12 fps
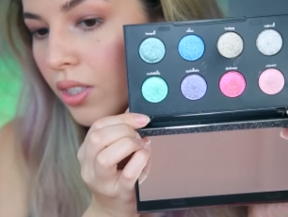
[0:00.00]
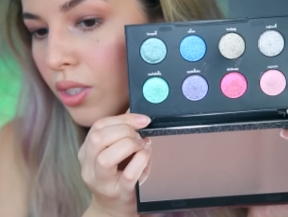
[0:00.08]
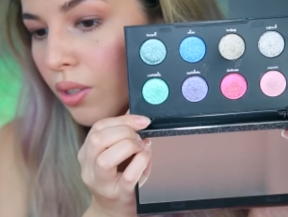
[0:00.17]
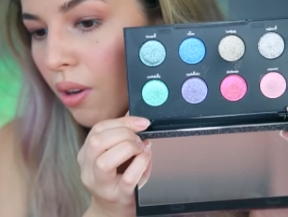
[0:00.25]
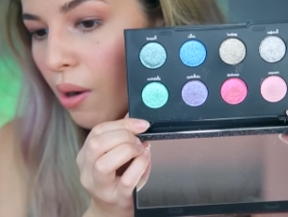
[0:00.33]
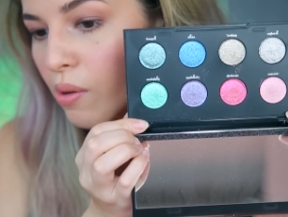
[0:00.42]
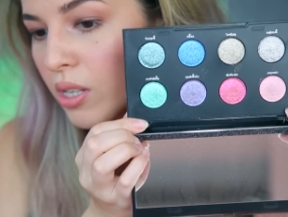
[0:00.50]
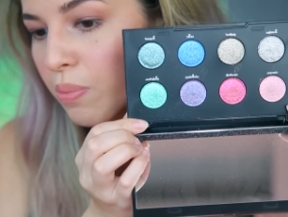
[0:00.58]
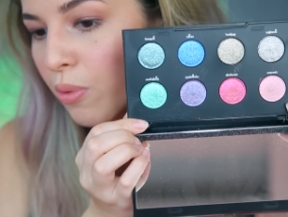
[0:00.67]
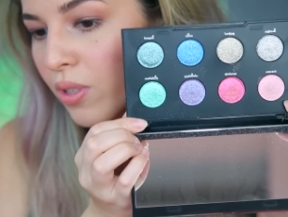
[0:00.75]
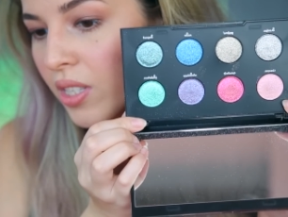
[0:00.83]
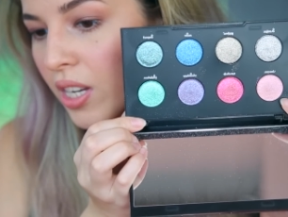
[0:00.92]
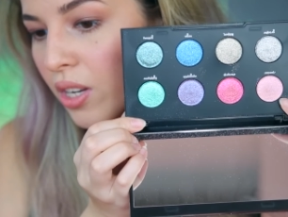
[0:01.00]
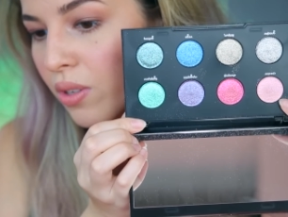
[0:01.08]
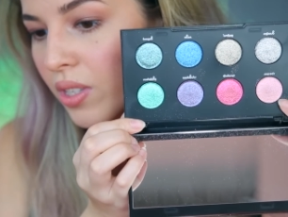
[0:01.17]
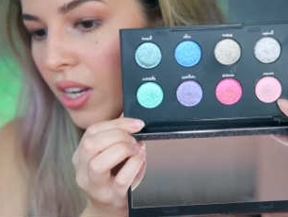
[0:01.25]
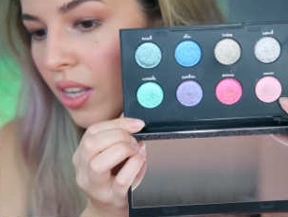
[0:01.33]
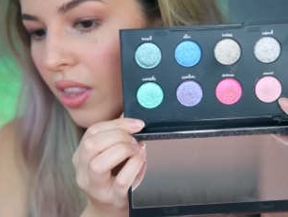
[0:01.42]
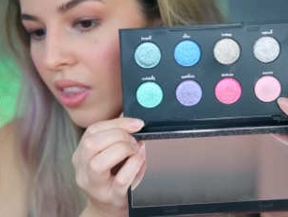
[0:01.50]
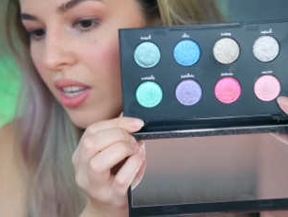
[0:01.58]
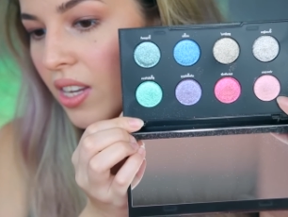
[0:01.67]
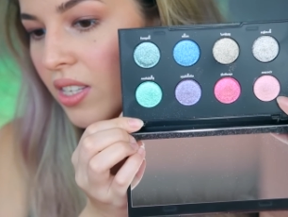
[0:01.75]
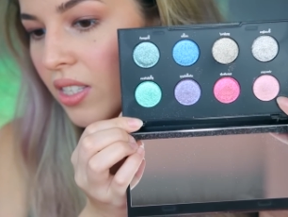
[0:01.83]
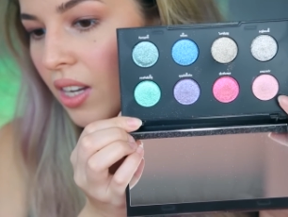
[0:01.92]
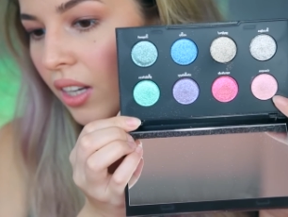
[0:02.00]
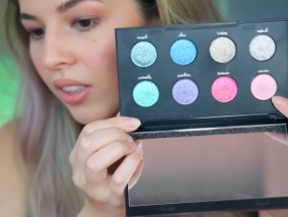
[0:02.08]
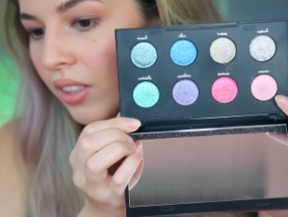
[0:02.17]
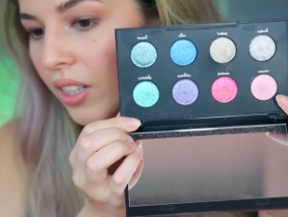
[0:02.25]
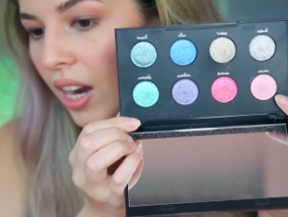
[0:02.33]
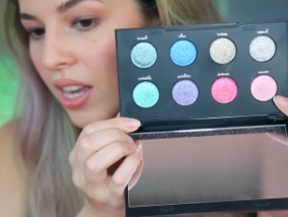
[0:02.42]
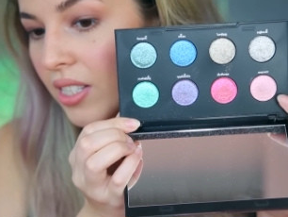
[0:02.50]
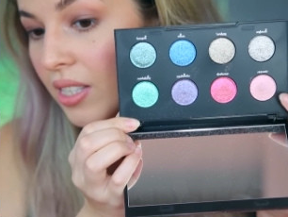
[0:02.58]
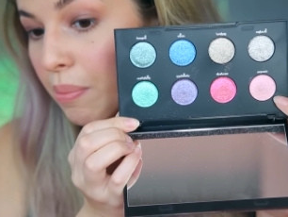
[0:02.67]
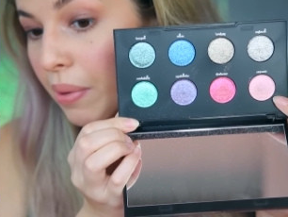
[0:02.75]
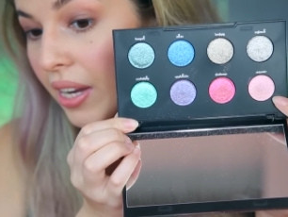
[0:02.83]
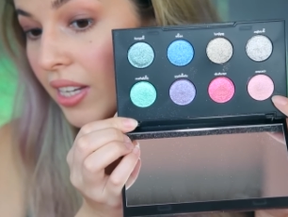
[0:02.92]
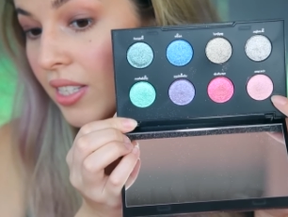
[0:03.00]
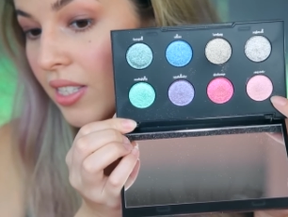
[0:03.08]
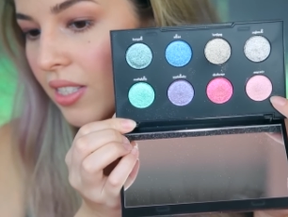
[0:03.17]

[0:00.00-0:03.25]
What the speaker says: So I was mostly using this color as the base,